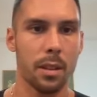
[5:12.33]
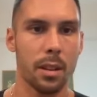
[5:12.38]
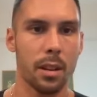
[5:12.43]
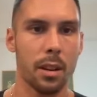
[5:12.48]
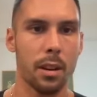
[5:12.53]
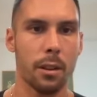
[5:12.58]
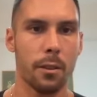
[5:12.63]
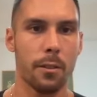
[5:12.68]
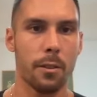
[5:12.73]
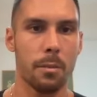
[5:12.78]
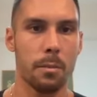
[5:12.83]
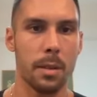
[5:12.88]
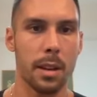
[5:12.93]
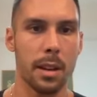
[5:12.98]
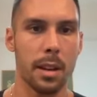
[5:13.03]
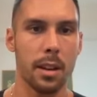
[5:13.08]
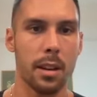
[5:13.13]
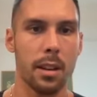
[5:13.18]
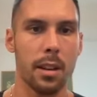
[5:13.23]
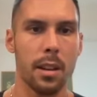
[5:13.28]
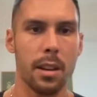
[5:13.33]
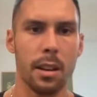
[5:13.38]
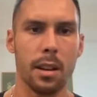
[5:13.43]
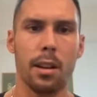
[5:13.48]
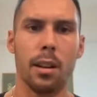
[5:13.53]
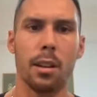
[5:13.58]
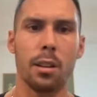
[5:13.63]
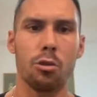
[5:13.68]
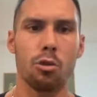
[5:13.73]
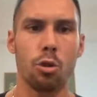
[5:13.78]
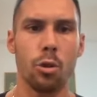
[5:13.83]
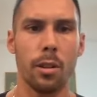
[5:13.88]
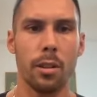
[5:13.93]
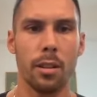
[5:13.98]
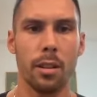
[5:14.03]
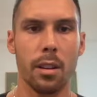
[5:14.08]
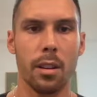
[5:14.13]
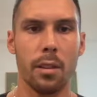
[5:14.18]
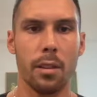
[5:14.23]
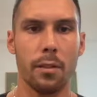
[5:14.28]
Here from Nick,
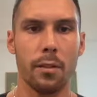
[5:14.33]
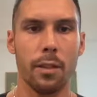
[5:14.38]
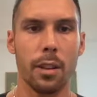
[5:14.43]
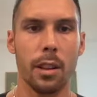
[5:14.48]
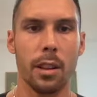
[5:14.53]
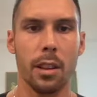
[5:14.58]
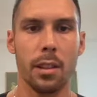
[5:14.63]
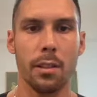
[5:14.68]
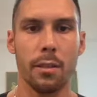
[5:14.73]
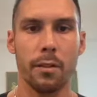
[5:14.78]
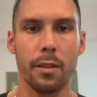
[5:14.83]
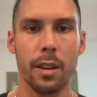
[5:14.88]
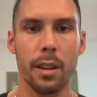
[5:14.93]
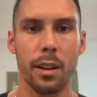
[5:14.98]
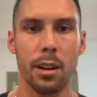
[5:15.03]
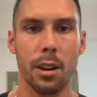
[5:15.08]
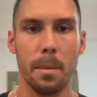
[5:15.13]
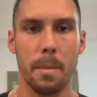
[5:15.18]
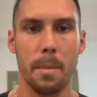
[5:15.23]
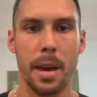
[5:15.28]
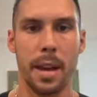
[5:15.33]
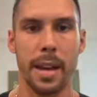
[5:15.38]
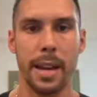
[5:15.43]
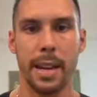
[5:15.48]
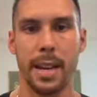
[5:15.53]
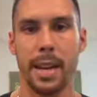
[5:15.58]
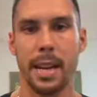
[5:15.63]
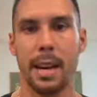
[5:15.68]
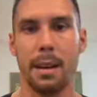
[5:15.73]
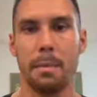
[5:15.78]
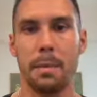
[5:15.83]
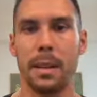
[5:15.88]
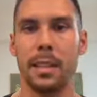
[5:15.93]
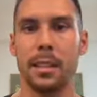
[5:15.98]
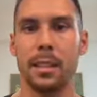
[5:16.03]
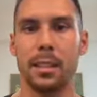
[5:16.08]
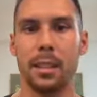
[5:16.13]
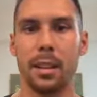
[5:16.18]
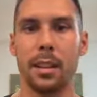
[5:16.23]
enjoy feeling the fear, pain, happiness,